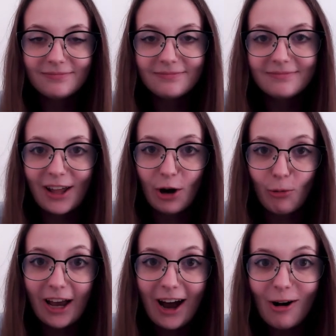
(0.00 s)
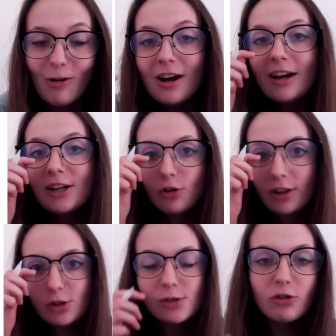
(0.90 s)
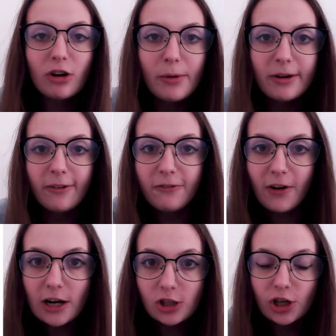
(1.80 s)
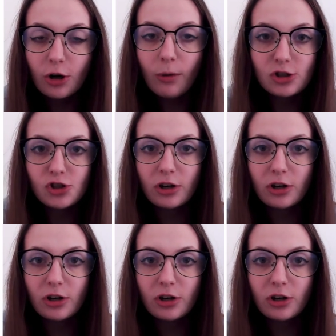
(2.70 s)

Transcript: There we go. So this was a little bit of a function question,